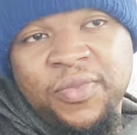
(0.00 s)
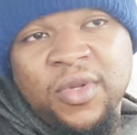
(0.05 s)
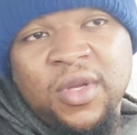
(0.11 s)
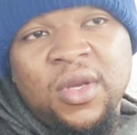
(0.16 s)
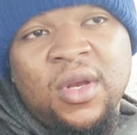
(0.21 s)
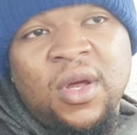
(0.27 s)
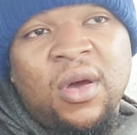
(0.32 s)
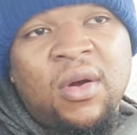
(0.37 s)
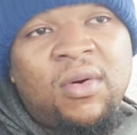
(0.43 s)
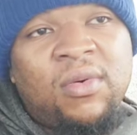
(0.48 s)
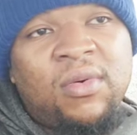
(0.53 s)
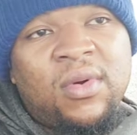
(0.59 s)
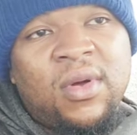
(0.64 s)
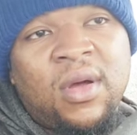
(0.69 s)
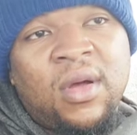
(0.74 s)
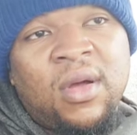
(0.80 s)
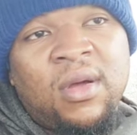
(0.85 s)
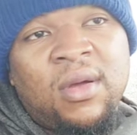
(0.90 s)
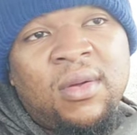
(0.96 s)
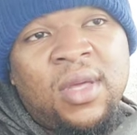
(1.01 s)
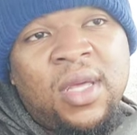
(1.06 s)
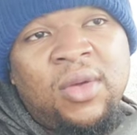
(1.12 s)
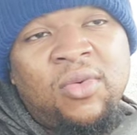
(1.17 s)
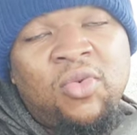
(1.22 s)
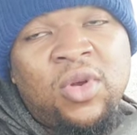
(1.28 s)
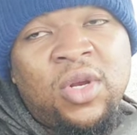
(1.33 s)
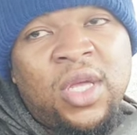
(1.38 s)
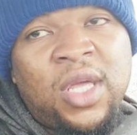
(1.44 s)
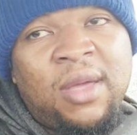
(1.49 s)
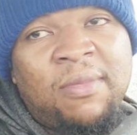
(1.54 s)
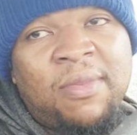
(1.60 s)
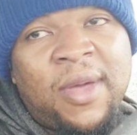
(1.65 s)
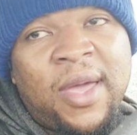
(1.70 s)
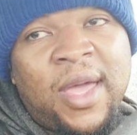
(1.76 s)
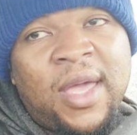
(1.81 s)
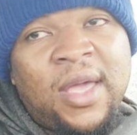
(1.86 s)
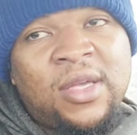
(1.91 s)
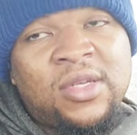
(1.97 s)
you know uh, he want to get
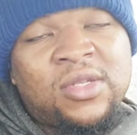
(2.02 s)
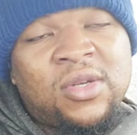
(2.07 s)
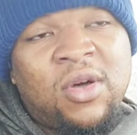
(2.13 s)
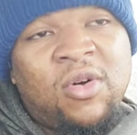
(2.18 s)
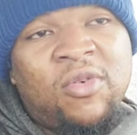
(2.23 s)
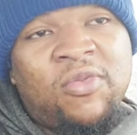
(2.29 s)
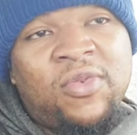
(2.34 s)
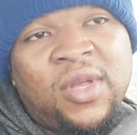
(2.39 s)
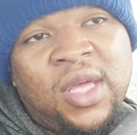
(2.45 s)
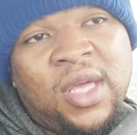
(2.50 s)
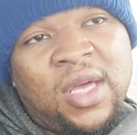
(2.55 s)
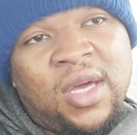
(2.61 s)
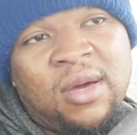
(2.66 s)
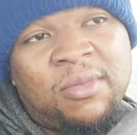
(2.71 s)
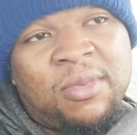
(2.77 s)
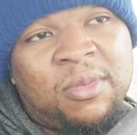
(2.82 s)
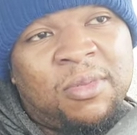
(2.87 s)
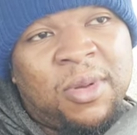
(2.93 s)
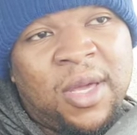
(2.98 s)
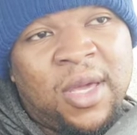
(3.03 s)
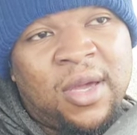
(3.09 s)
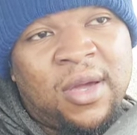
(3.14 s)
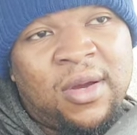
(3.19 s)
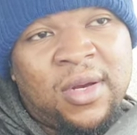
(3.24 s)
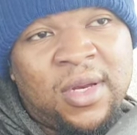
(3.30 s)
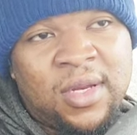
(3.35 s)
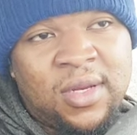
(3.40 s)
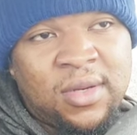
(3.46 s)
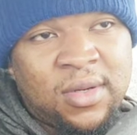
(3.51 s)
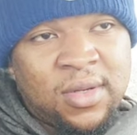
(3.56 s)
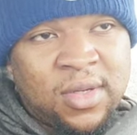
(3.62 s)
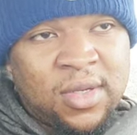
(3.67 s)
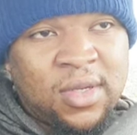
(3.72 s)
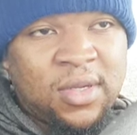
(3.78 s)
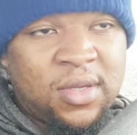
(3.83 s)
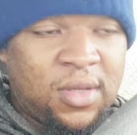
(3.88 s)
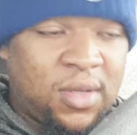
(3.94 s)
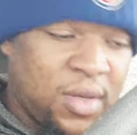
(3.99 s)
paid. So hopefully he come prepared and
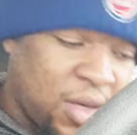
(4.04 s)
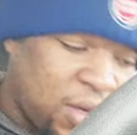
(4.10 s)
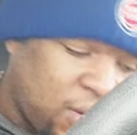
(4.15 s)
you